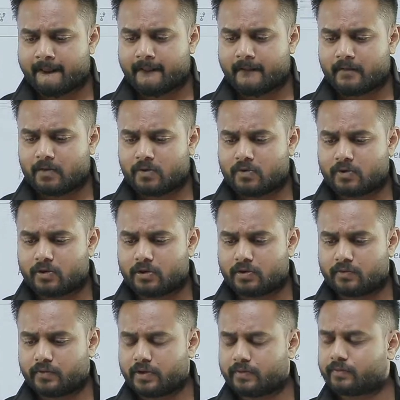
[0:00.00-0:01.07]
oh, here
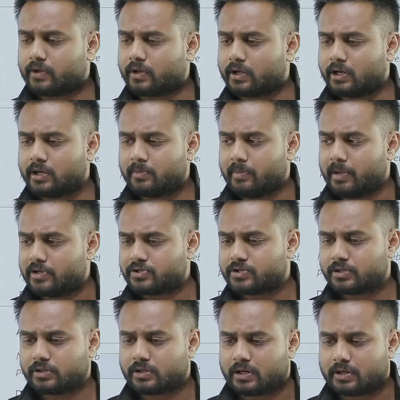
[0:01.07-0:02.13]
we have clearly
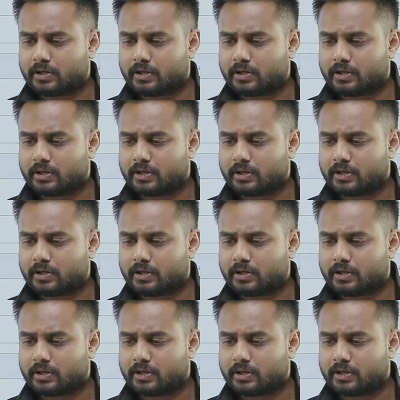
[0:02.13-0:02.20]
mentioned that.